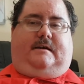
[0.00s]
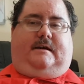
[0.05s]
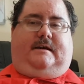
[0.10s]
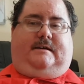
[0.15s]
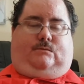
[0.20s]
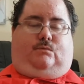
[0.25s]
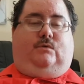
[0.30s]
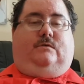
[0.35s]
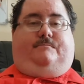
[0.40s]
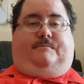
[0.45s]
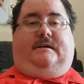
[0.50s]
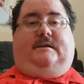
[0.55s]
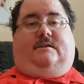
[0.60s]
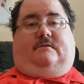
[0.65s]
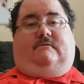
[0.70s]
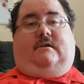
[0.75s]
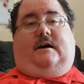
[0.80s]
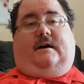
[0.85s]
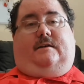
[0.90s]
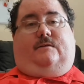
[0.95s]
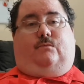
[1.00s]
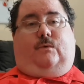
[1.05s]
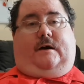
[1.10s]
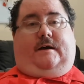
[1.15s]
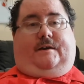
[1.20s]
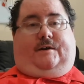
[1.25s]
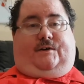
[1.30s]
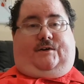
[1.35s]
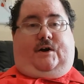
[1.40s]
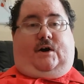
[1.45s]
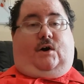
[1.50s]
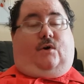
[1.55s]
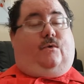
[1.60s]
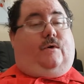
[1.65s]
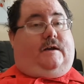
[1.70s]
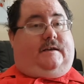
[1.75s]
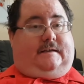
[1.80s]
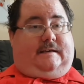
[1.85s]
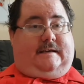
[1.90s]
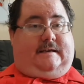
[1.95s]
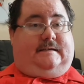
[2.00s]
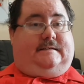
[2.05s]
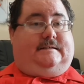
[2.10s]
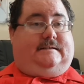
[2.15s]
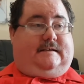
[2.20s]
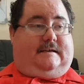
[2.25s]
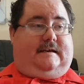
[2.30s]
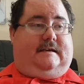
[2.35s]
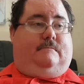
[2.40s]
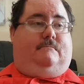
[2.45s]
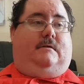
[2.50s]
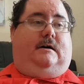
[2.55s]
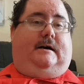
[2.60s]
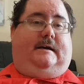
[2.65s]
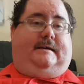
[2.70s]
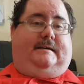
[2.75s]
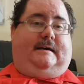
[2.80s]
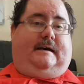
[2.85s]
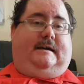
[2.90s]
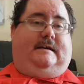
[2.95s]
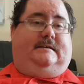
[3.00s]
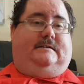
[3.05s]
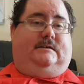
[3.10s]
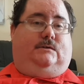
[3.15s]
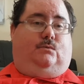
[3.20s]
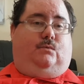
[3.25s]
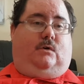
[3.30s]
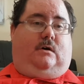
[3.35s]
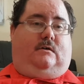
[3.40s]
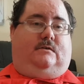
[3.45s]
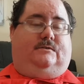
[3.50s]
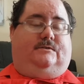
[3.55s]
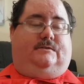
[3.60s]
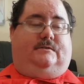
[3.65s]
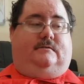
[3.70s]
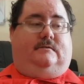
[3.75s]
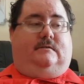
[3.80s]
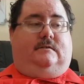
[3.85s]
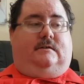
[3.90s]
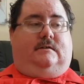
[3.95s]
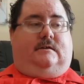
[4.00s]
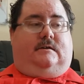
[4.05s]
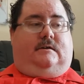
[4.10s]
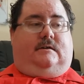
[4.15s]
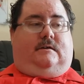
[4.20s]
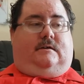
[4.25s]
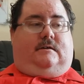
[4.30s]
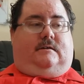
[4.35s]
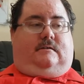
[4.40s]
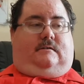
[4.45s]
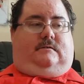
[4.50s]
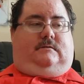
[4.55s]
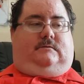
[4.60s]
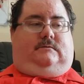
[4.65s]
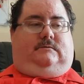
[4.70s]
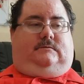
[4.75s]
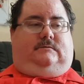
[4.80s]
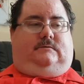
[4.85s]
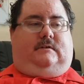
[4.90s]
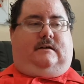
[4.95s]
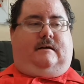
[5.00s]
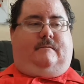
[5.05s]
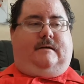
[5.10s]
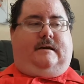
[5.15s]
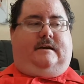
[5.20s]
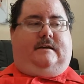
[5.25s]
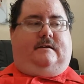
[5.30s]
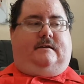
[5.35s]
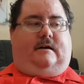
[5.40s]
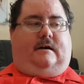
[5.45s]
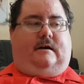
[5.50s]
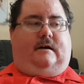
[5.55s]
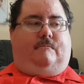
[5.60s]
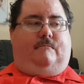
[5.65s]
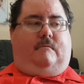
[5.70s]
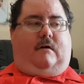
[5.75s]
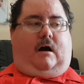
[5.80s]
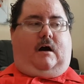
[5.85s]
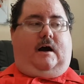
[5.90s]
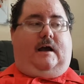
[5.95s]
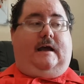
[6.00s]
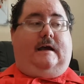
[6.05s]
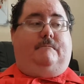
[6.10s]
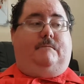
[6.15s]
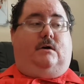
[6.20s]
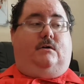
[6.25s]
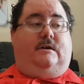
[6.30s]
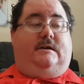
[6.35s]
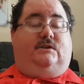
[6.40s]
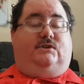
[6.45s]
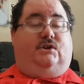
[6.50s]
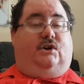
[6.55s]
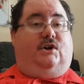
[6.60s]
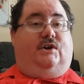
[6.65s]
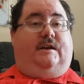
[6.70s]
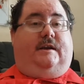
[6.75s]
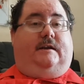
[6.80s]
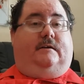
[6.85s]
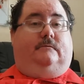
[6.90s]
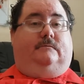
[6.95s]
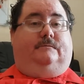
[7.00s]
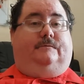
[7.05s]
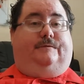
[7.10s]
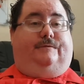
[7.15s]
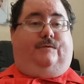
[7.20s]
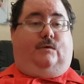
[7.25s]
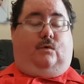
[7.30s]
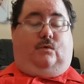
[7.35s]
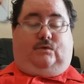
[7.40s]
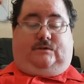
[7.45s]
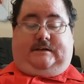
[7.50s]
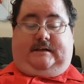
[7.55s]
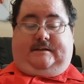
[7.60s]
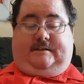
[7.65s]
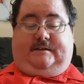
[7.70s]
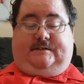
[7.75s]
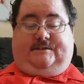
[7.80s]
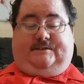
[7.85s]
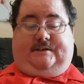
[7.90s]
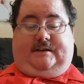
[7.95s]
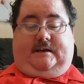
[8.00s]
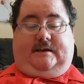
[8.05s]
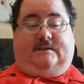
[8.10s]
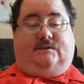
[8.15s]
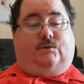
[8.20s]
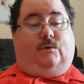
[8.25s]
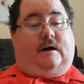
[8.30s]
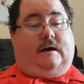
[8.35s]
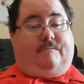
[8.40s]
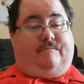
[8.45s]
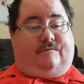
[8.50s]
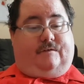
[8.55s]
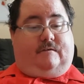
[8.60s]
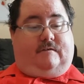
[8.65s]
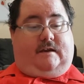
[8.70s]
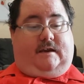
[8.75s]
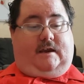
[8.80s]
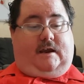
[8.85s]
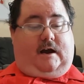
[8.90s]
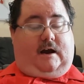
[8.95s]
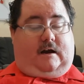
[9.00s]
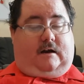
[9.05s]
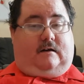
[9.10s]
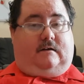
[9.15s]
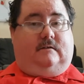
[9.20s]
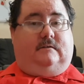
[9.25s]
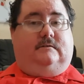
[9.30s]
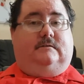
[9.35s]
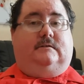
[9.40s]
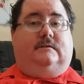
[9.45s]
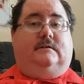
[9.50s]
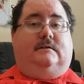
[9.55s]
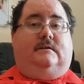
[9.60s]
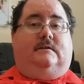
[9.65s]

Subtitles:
it would be the right way to go. At least in my case, it was. I mean, I am only turning 40 this year, so I'm very young.